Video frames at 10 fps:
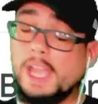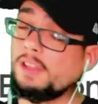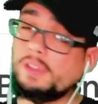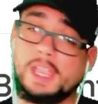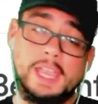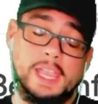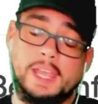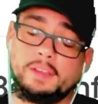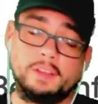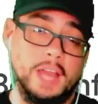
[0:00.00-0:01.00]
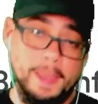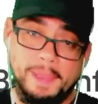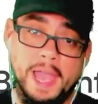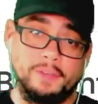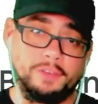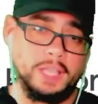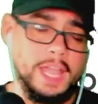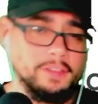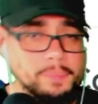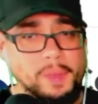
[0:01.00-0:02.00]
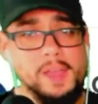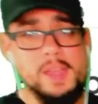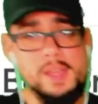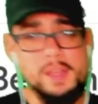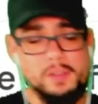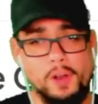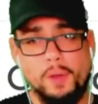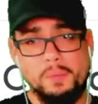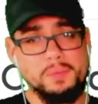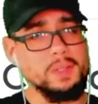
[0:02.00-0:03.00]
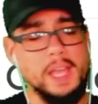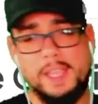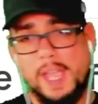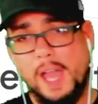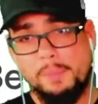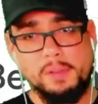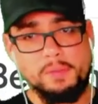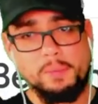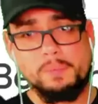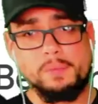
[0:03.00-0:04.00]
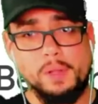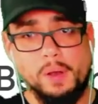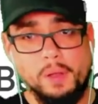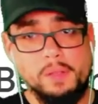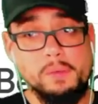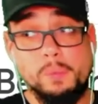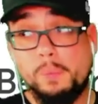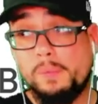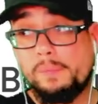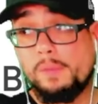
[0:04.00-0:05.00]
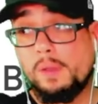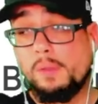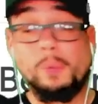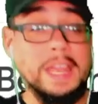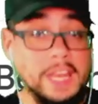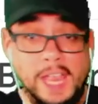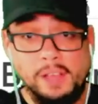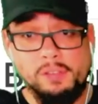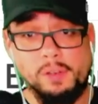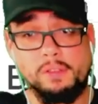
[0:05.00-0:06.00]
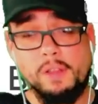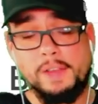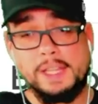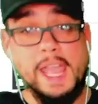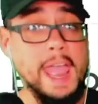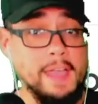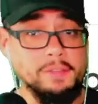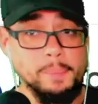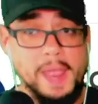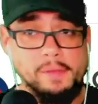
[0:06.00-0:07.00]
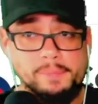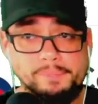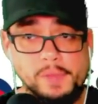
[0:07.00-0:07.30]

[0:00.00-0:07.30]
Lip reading: NUKE is a lot powerful, guys, but, you know, again, I'm just, you know, radiation and stuff like that, aftermath.